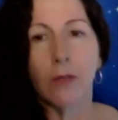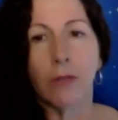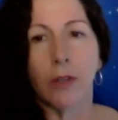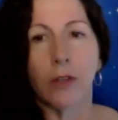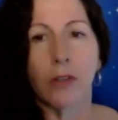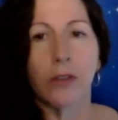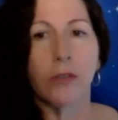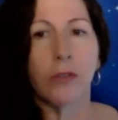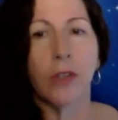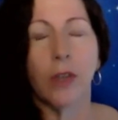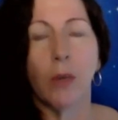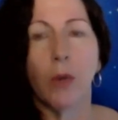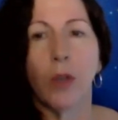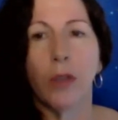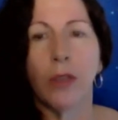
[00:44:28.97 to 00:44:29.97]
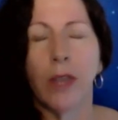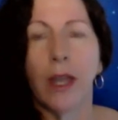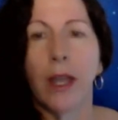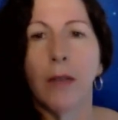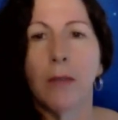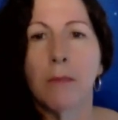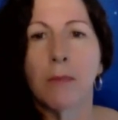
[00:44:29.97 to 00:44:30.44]
For those of you that weren't
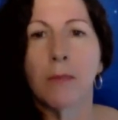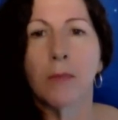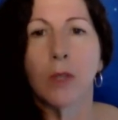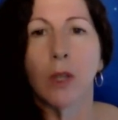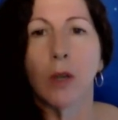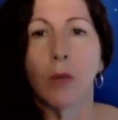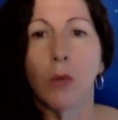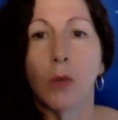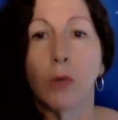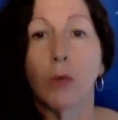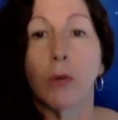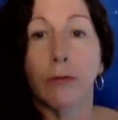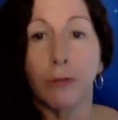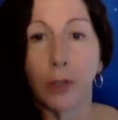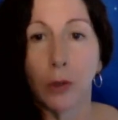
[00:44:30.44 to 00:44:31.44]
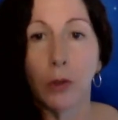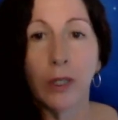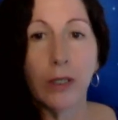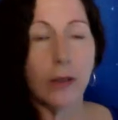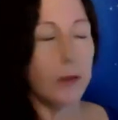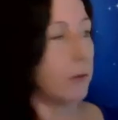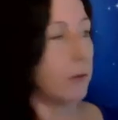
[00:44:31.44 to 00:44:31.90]
there, we'll review it